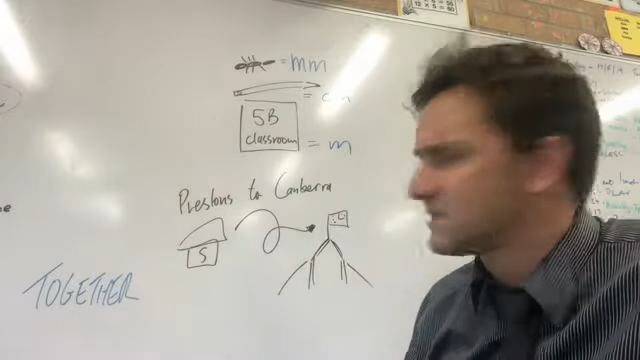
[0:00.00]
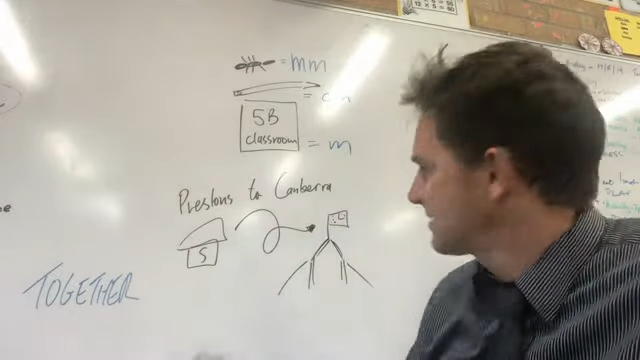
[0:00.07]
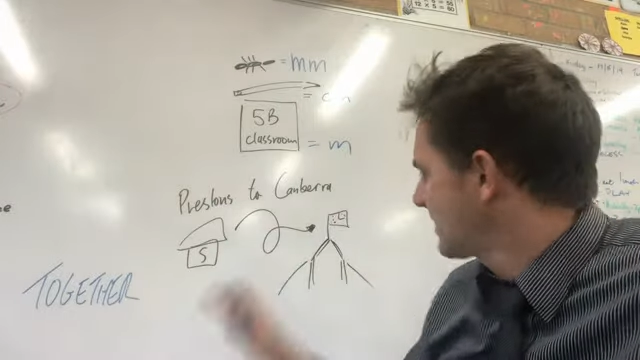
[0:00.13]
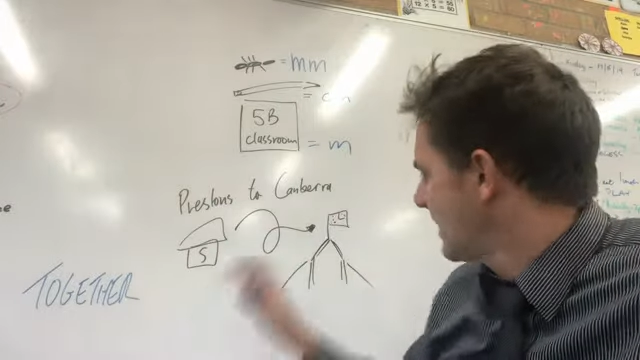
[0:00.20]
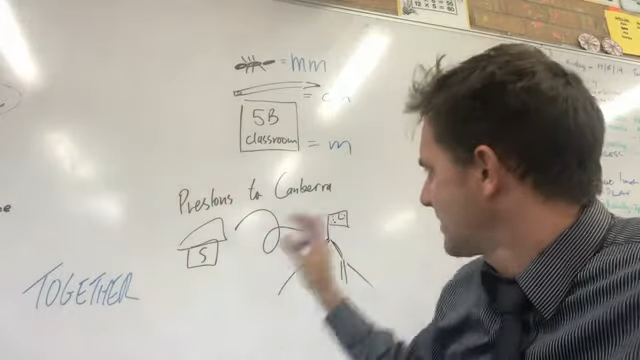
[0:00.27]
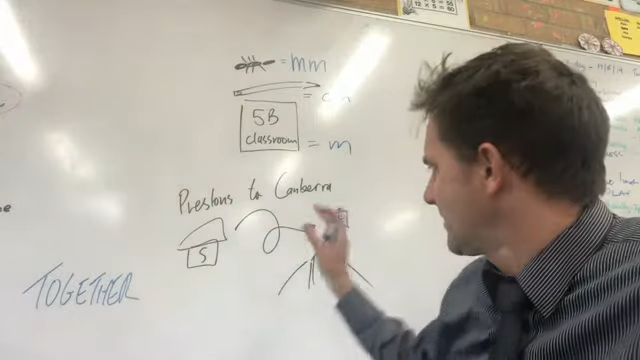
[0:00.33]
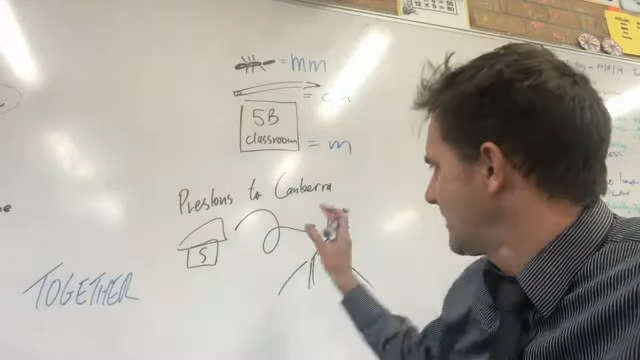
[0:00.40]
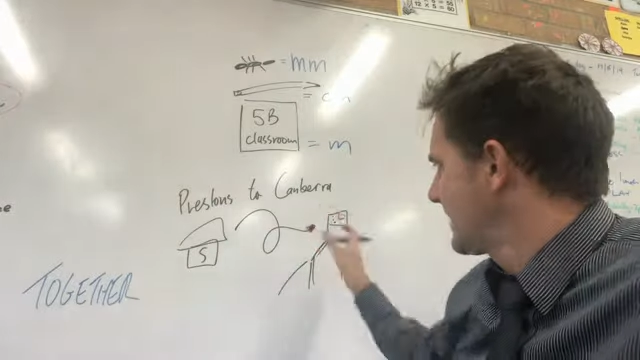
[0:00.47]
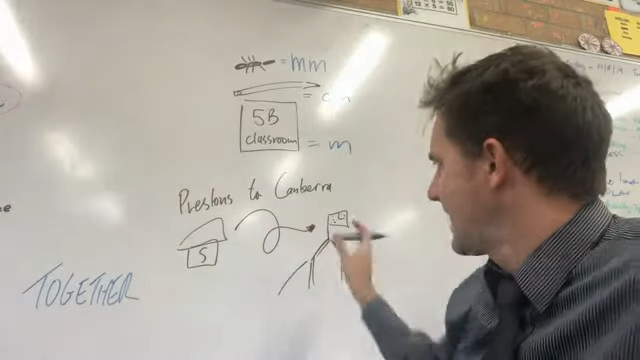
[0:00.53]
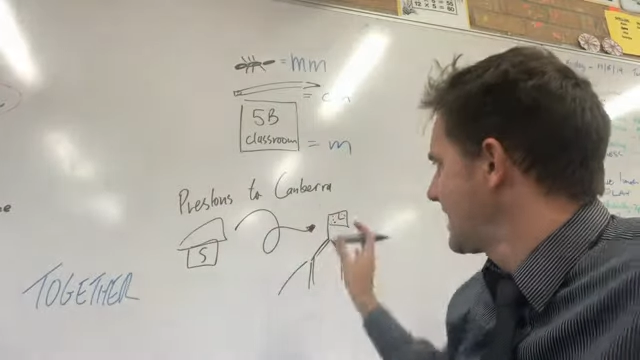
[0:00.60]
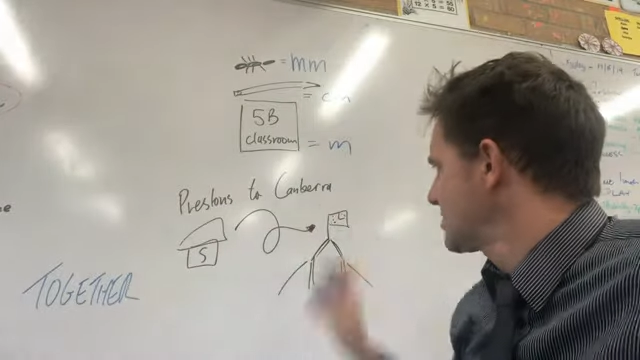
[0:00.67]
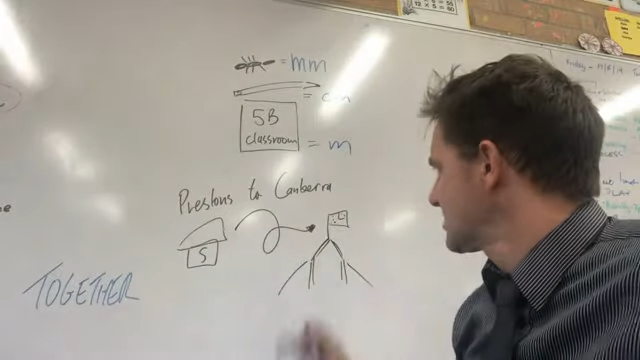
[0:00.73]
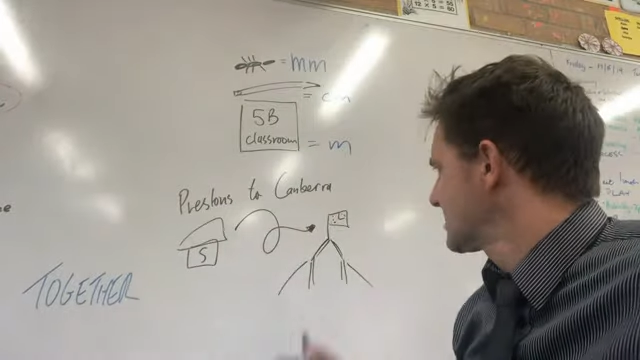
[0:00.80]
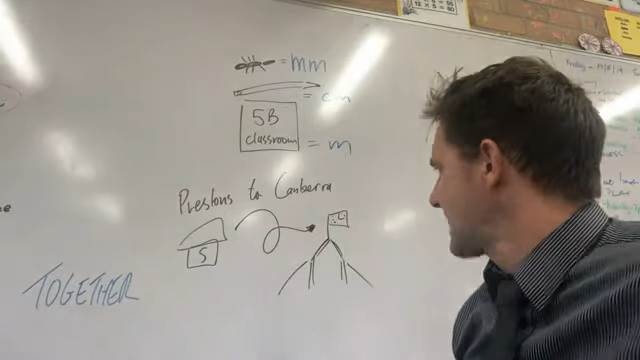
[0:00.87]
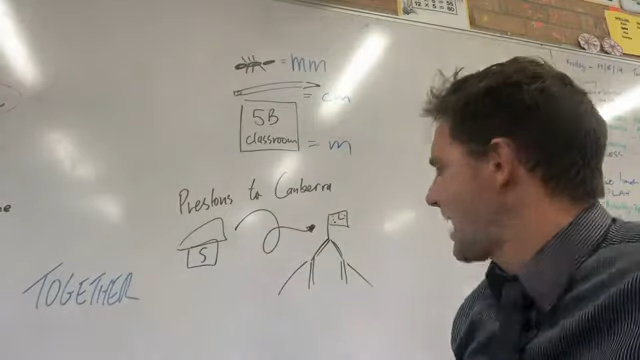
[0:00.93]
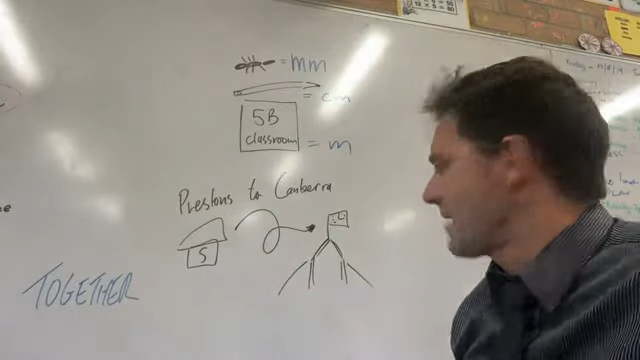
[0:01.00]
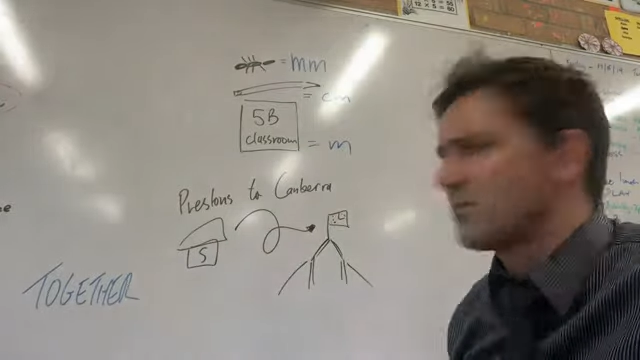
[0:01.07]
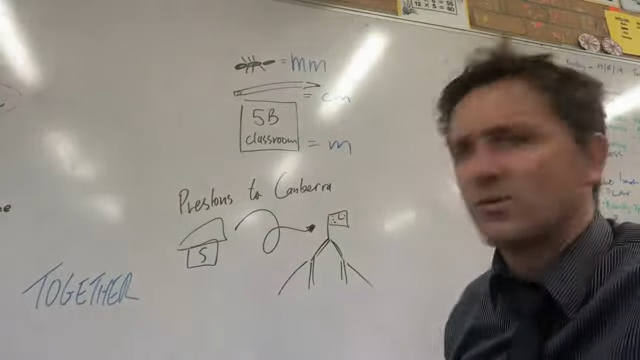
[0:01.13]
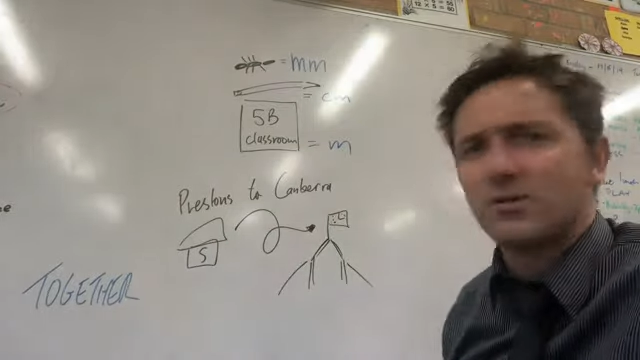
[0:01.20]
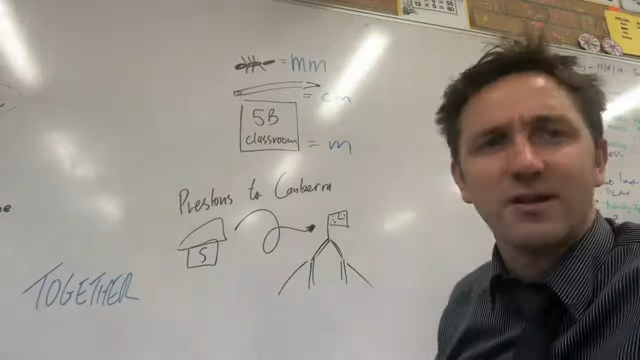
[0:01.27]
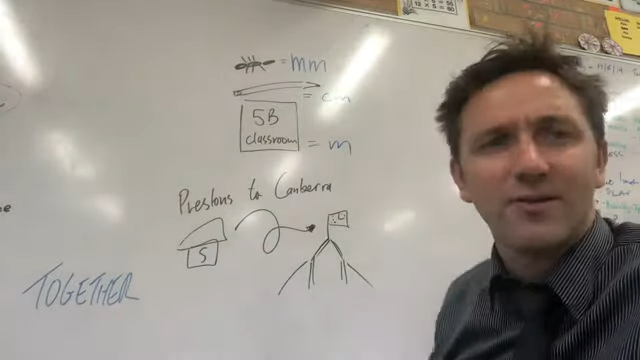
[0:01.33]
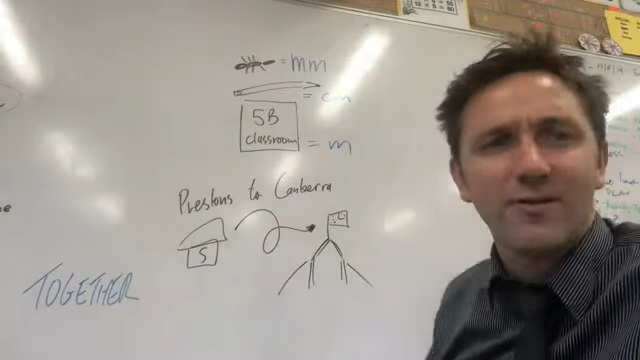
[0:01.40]
They're going to our nation's
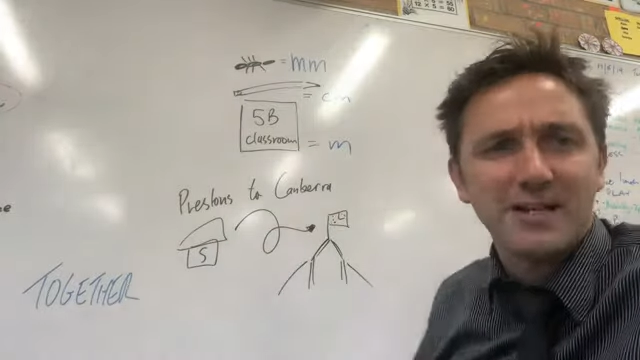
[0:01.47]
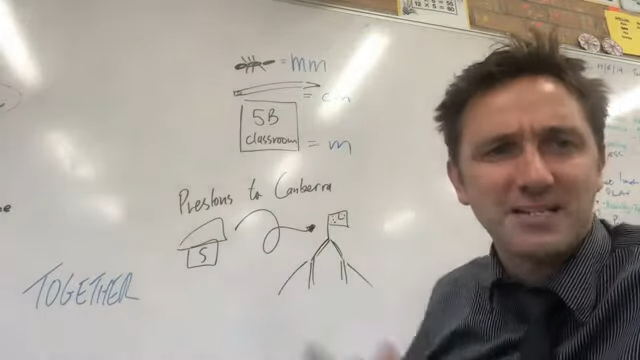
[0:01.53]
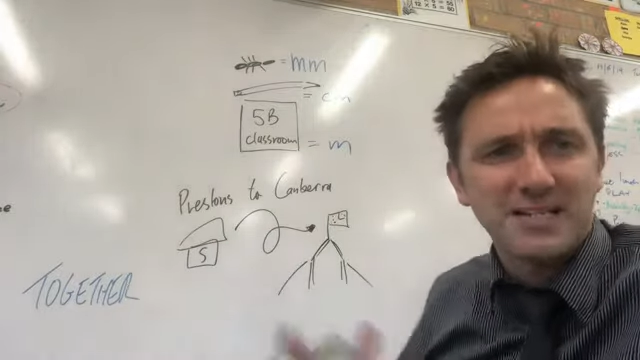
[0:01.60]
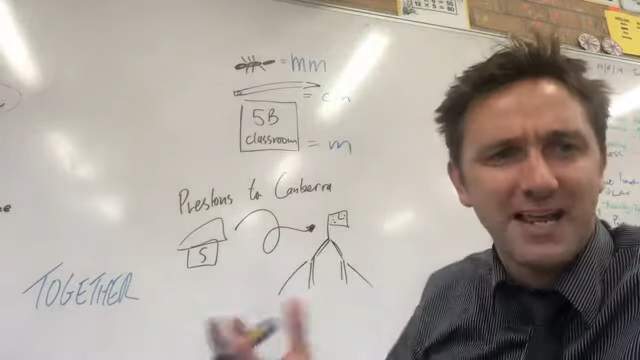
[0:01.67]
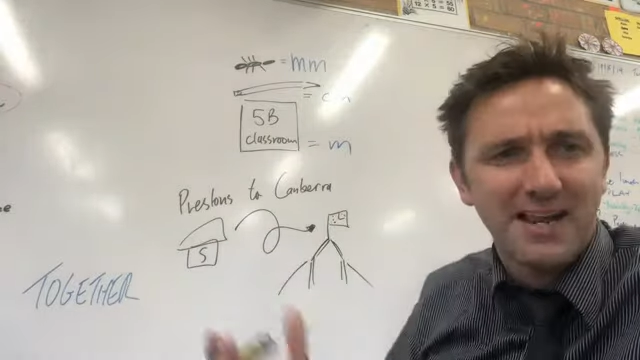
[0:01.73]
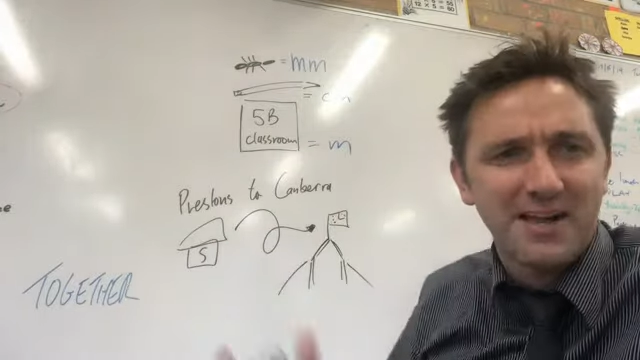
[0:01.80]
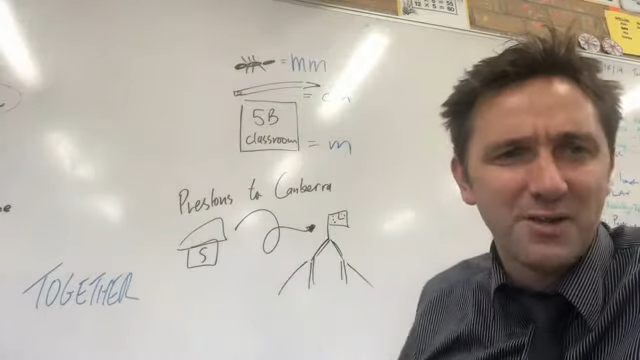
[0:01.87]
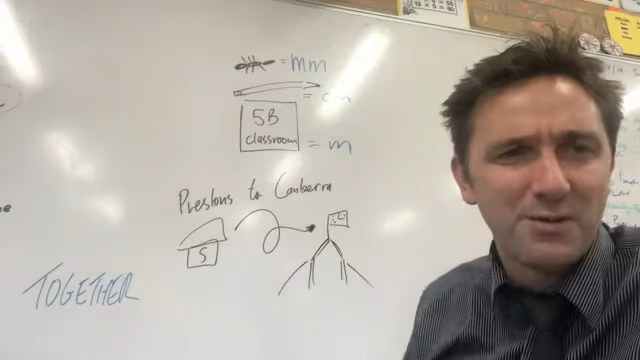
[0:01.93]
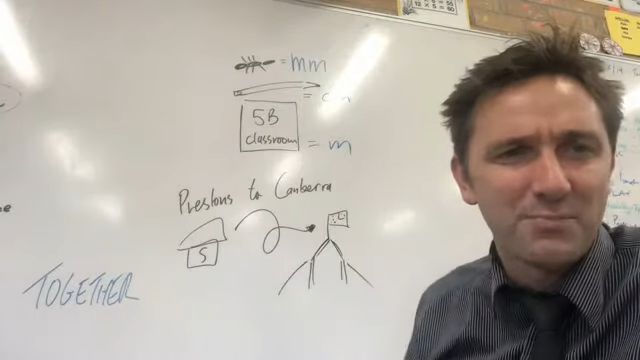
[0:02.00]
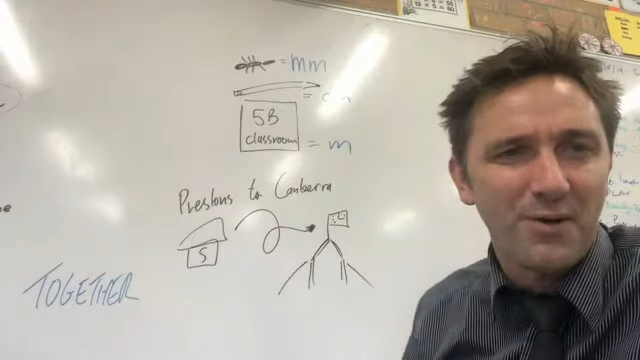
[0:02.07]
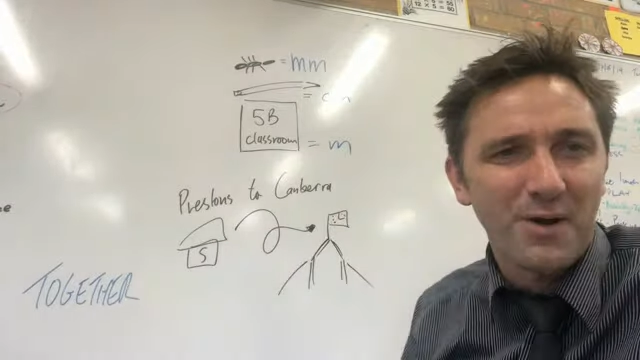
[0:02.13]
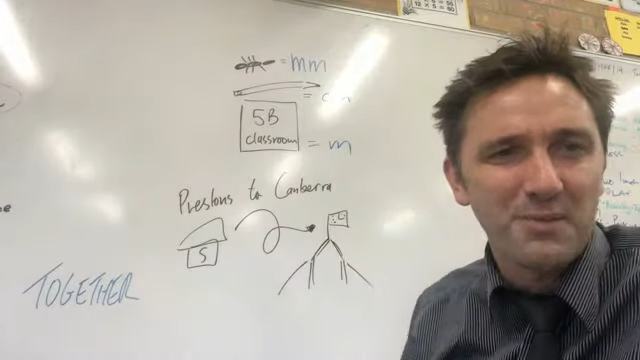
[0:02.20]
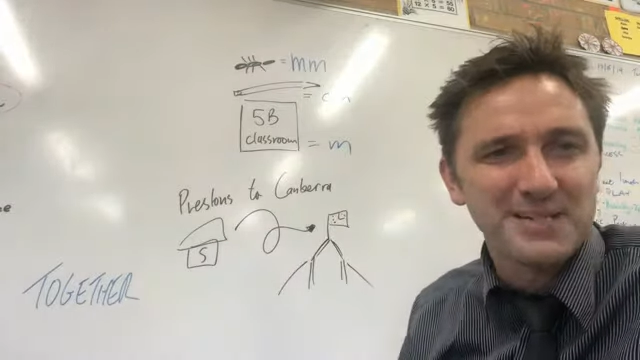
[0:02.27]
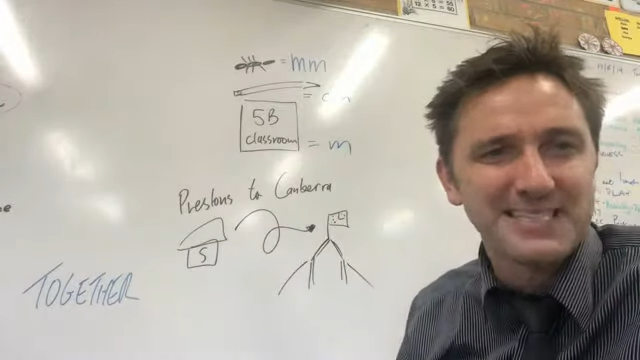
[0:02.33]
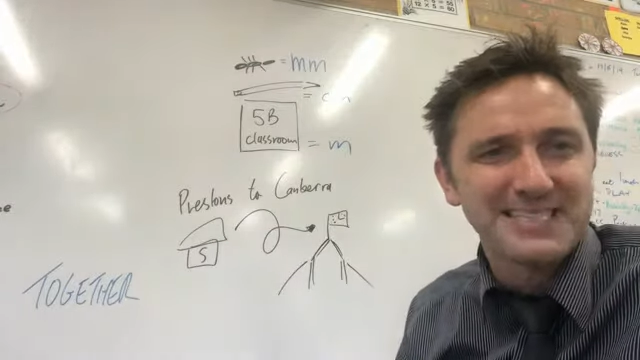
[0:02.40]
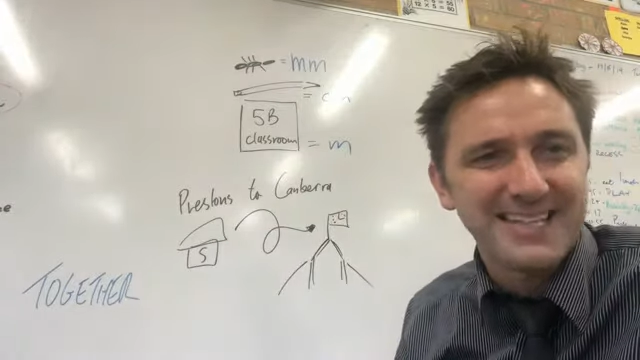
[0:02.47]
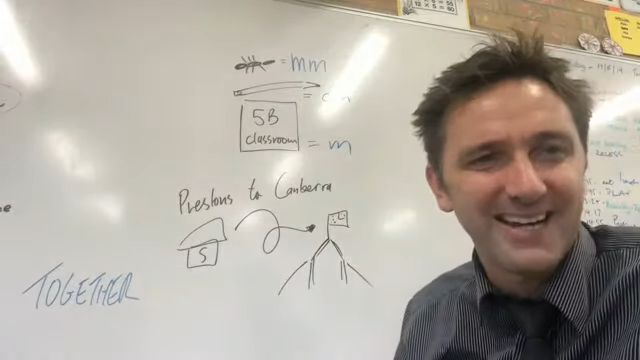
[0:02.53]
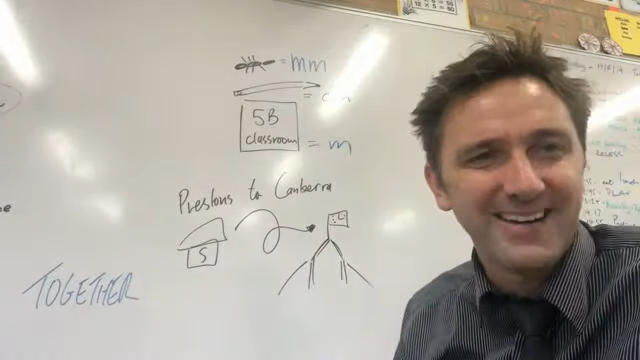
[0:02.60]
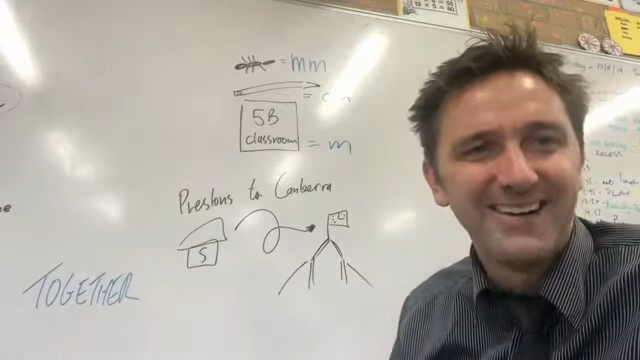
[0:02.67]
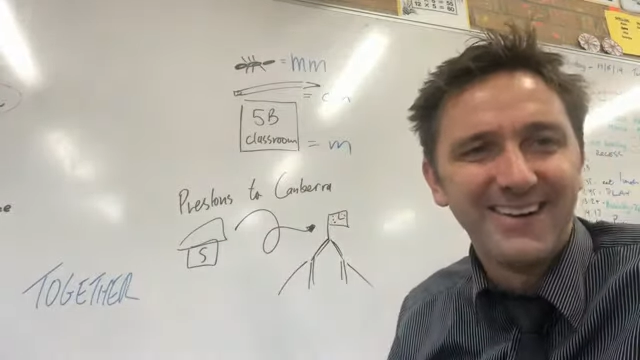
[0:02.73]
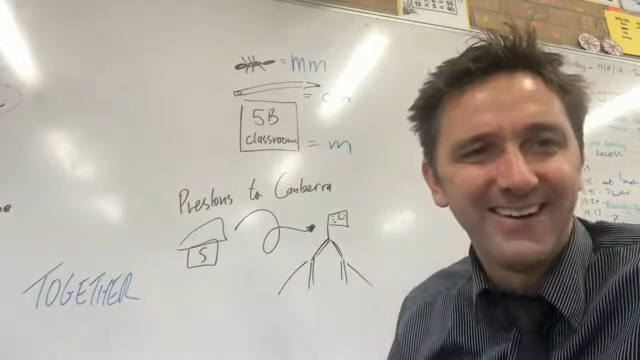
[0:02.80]
capital to congratulate our new Prime Minister